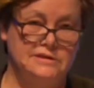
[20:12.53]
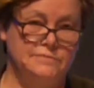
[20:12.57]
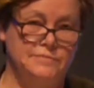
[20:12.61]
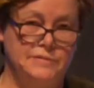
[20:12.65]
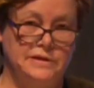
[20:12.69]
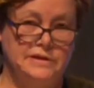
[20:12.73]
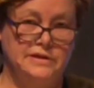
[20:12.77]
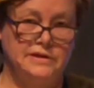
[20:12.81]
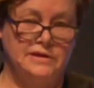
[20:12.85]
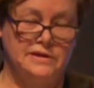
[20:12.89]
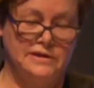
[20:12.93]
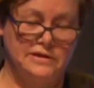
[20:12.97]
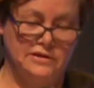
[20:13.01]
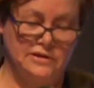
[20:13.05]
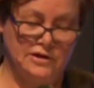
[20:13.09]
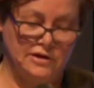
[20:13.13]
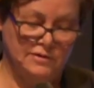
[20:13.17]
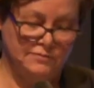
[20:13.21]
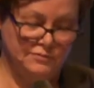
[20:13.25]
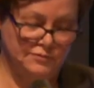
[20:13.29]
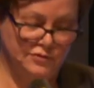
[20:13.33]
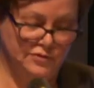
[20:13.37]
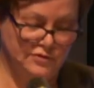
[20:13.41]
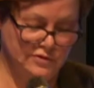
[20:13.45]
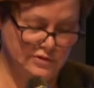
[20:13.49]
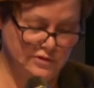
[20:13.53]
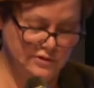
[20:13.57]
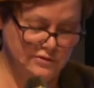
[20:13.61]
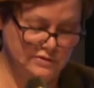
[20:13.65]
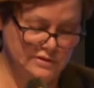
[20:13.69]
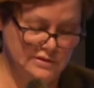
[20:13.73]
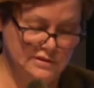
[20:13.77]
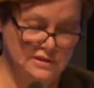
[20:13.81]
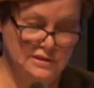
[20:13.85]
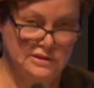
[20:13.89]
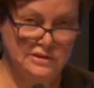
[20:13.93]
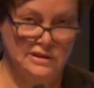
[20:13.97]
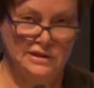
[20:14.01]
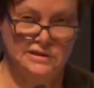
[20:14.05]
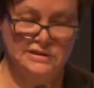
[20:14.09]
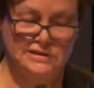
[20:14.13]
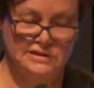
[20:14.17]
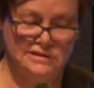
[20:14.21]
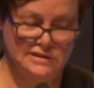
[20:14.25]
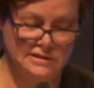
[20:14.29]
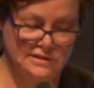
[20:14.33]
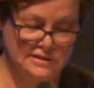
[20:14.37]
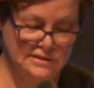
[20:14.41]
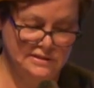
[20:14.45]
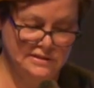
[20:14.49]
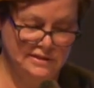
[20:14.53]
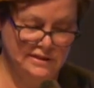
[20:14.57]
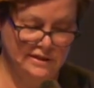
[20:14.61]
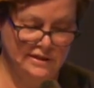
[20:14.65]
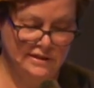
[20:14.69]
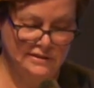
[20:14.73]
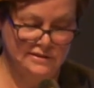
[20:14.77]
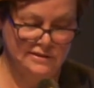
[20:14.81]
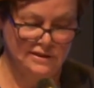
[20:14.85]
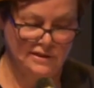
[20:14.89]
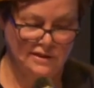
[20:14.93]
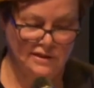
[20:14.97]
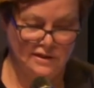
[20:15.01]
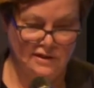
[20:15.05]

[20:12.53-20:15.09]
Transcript: but it cannot produce the justice that